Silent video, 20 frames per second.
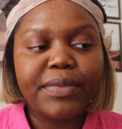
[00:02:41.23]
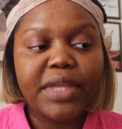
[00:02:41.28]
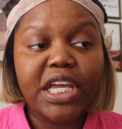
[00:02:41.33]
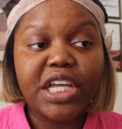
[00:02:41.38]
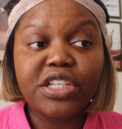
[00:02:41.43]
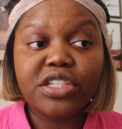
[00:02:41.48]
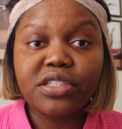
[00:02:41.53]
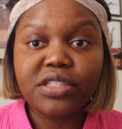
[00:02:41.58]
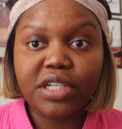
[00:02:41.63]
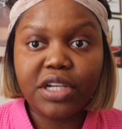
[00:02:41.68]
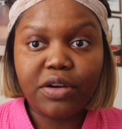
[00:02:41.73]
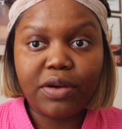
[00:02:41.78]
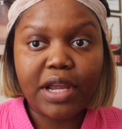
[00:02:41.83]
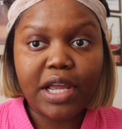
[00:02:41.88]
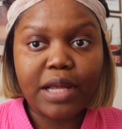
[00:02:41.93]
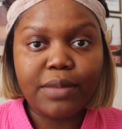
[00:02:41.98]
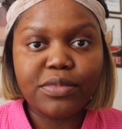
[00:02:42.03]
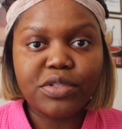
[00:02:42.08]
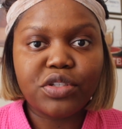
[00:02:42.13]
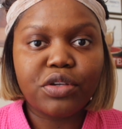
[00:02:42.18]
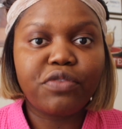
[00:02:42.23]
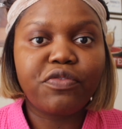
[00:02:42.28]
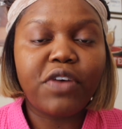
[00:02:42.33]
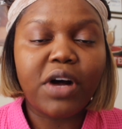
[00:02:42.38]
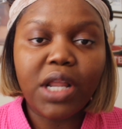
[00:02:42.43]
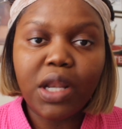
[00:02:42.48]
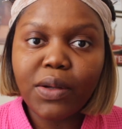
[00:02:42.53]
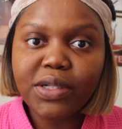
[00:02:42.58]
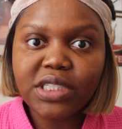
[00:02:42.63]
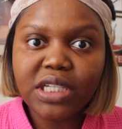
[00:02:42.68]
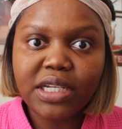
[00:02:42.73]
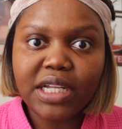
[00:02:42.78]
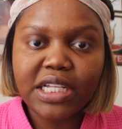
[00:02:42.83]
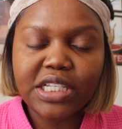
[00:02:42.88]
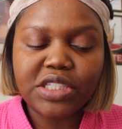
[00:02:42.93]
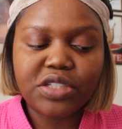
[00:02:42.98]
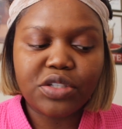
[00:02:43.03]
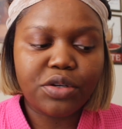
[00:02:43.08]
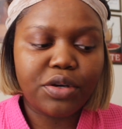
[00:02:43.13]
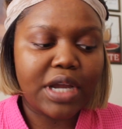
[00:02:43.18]
Instagram. So follow us on
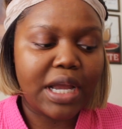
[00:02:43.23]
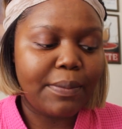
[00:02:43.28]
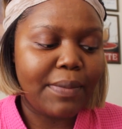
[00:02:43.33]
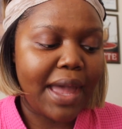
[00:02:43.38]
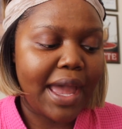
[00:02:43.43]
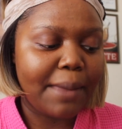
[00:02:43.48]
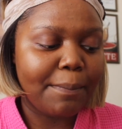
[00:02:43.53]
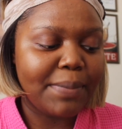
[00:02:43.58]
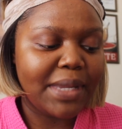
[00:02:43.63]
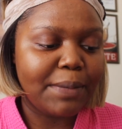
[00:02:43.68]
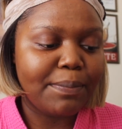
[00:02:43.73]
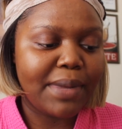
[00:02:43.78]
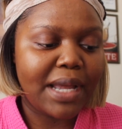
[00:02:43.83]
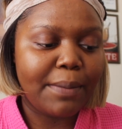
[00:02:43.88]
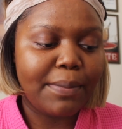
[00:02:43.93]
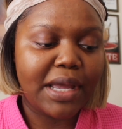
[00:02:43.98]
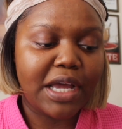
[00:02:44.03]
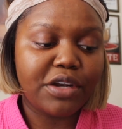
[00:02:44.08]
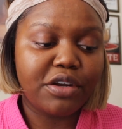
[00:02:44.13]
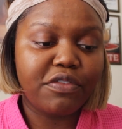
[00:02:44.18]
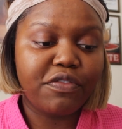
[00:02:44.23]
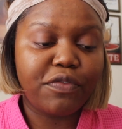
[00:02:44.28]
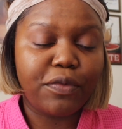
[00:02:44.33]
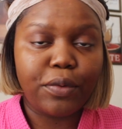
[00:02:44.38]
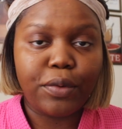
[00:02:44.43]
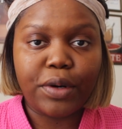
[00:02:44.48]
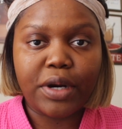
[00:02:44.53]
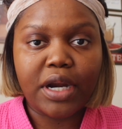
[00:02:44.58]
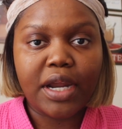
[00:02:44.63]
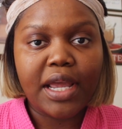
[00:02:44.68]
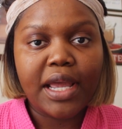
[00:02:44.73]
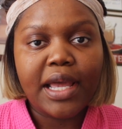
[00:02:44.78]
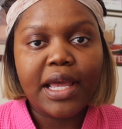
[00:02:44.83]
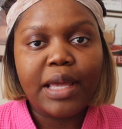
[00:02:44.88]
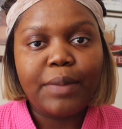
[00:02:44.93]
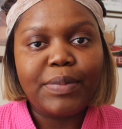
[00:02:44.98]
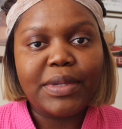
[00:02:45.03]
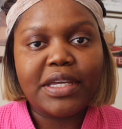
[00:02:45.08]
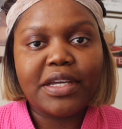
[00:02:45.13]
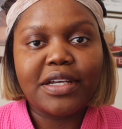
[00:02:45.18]
Instagram at BeatByBanda4
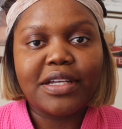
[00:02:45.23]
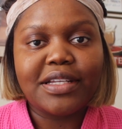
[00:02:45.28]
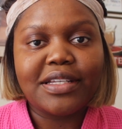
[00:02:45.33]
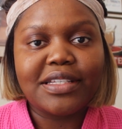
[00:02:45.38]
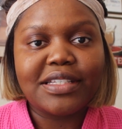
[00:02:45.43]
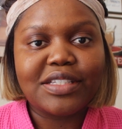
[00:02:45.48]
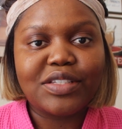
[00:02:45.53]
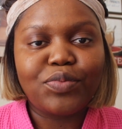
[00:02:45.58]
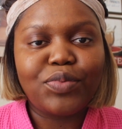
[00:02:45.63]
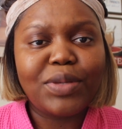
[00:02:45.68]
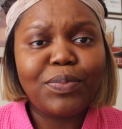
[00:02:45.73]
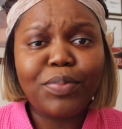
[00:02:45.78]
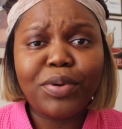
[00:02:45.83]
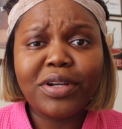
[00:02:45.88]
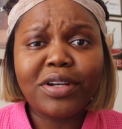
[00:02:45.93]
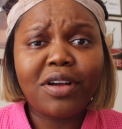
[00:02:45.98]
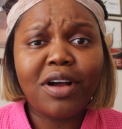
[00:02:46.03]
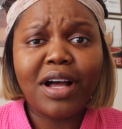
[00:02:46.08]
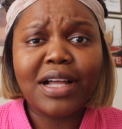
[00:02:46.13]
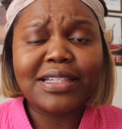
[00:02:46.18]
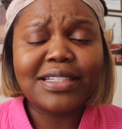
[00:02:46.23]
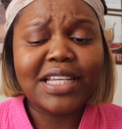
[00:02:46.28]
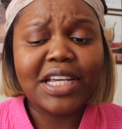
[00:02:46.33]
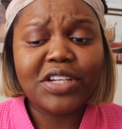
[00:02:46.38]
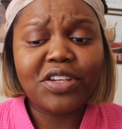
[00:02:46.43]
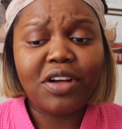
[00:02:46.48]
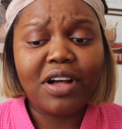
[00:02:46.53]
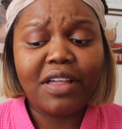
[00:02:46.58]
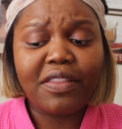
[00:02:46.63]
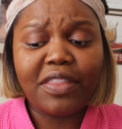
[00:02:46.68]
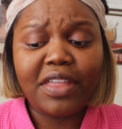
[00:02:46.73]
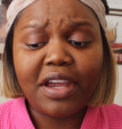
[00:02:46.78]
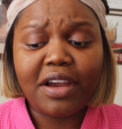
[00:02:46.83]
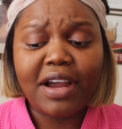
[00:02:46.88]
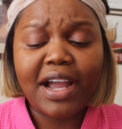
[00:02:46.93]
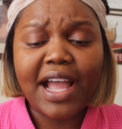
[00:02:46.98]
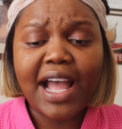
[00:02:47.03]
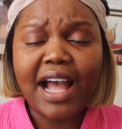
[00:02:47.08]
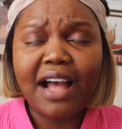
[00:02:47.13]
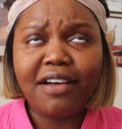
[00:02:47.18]
because we put content on there.
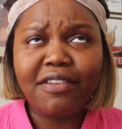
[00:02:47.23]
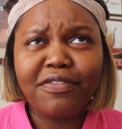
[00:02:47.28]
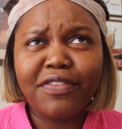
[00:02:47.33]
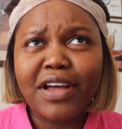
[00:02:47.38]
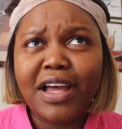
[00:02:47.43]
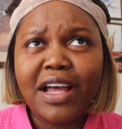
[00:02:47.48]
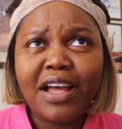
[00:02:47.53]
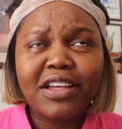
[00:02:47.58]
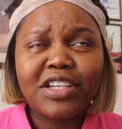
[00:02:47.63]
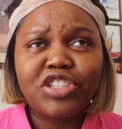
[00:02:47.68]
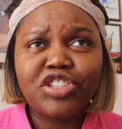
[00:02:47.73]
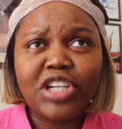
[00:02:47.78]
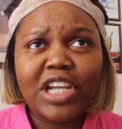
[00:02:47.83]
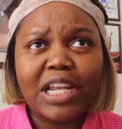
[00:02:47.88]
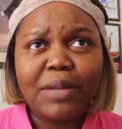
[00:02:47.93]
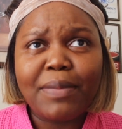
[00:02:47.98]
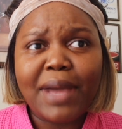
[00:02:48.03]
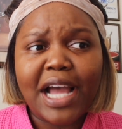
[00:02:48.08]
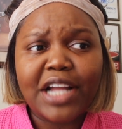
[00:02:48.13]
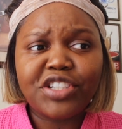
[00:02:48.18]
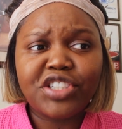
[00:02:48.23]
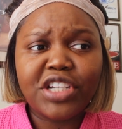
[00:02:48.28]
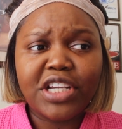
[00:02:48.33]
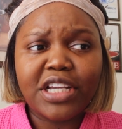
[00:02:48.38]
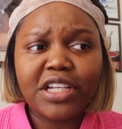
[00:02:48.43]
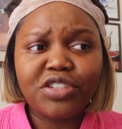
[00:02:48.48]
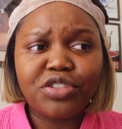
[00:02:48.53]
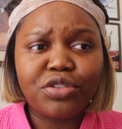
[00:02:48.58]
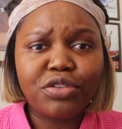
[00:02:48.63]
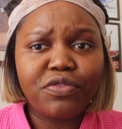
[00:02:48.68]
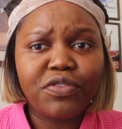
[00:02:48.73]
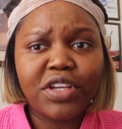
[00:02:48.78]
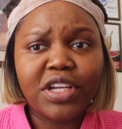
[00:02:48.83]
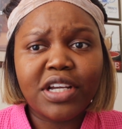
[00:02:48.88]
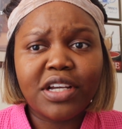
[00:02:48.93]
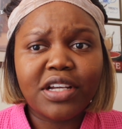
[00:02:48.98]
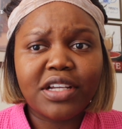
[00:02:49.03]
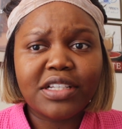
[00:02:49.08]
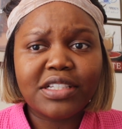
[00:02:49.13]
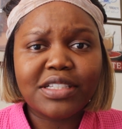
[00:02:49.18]
I have shade matching
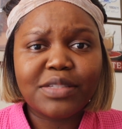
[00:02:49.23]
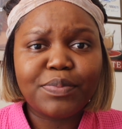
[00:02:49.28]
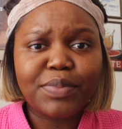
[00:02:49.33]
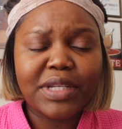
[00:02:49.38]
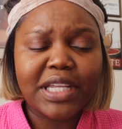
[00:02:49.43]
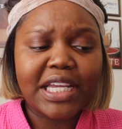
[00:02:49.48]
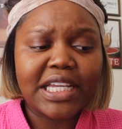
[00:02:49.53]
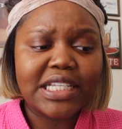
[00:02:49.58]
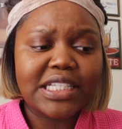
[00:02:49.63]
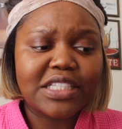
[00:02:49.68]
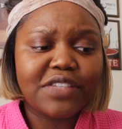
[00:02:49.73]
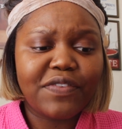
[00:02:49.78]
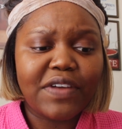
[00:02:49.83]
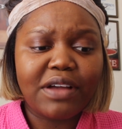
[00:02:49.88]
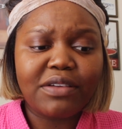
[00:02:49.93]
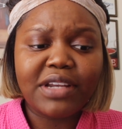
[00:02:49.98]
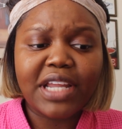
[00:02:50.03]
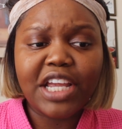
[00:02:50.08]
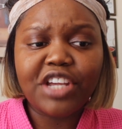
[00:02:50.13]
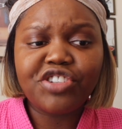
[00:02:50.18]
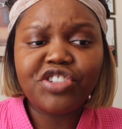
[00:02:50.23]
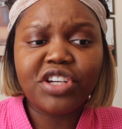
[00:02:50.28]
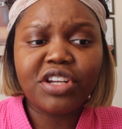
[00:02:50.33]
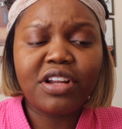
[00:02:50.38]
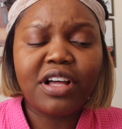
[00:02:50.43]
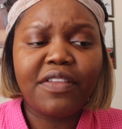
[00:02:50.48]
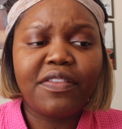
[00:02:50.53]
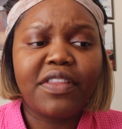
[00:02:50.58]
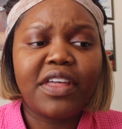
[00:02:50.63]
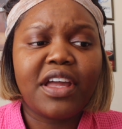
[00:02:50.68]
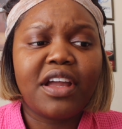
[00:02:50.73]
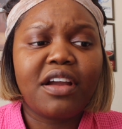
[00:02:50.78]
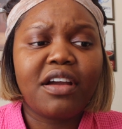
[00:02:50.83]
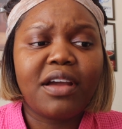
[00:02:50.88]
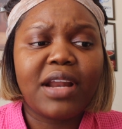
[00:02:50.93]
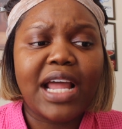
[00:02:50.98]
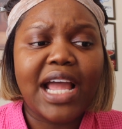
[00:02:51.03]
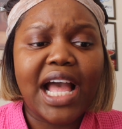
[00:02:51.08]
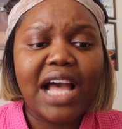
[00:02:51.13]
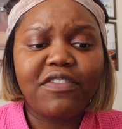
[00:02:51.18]
Juvia's Place foundation on there,
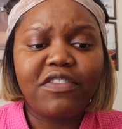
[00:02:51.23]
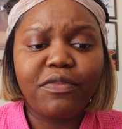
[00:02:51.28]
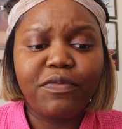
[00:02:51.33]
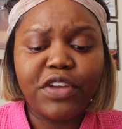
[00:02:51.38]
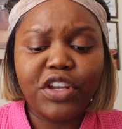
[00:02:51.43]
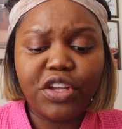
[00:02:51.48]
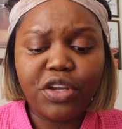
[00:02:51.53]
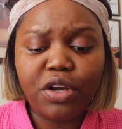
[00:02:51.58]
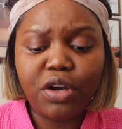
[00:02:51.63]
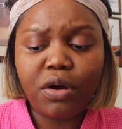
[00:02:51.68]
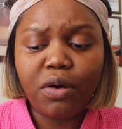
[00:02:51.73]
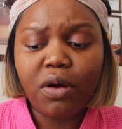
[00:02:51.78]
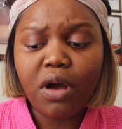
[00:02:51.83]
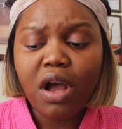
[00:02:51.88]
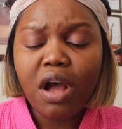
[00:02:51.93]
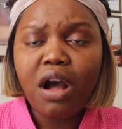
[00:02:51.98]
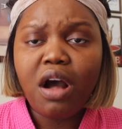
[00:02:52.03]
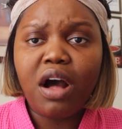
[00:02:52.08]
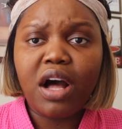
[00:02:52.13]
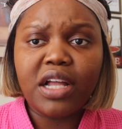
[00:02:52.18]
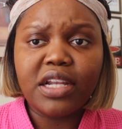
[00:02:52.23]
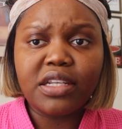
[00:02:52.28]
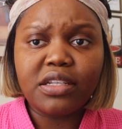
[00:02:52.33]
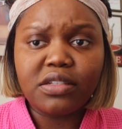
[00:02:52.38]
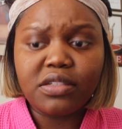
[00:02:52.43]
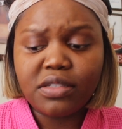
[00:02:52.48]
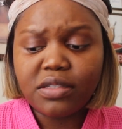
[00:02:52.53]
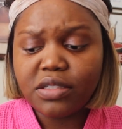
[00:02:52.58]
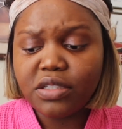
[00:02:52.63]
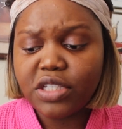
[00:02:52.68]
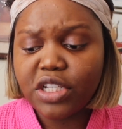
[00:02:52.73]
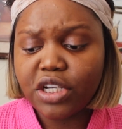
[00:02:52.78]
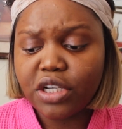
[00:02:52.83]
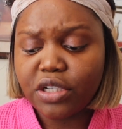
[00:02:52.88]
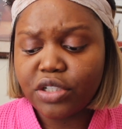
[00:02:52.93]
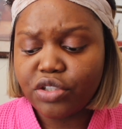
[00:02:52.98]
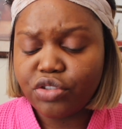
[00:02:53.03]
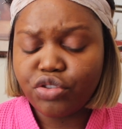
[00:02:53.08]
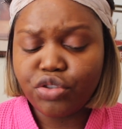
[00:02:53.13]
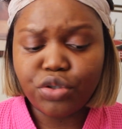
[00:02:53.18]
and I have a video on
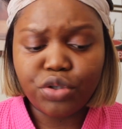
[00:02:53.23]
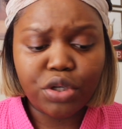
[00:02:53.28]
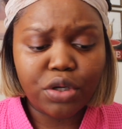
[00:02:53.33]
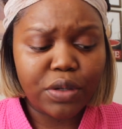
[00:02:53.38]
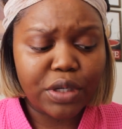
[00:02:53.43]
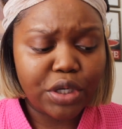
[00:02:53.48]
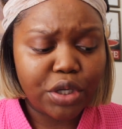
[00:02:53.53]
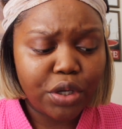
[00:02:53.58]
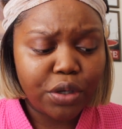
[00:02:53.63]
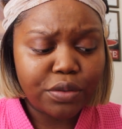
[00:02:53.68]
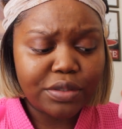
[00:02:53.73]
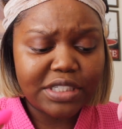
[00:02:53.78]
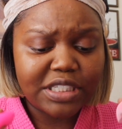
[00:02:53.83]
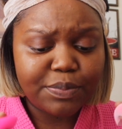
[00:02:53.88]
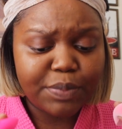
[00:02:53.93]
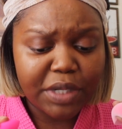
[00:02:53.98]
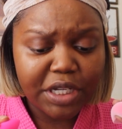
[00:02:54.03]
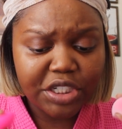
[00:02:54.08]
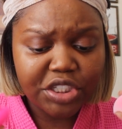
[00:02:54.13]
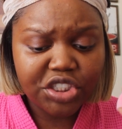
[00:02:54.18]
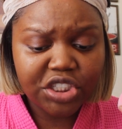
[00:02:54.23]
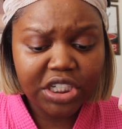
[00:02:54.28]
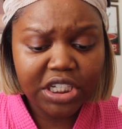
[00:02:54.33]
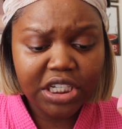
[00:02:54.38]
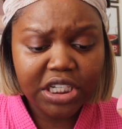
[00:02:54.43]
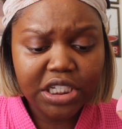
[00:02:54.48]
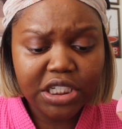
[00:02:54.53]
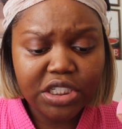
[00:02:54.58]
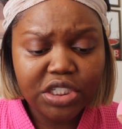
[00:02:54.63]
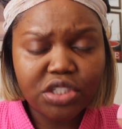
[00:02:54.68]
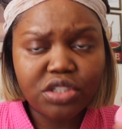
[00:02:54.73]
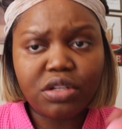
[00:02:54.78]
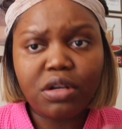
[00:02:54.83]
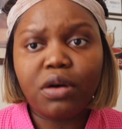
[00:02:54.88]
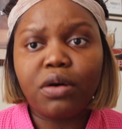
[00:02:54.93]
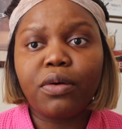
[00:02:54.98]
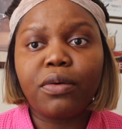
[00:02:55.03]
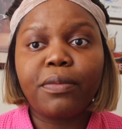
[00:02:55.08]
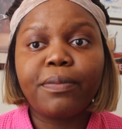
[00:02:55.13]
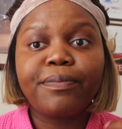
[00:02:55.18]
the Juno Co sponges.
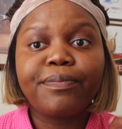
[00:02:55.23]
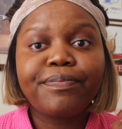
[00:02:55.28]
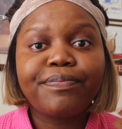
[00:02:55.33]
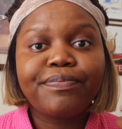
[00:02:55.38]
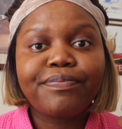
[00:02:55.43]
So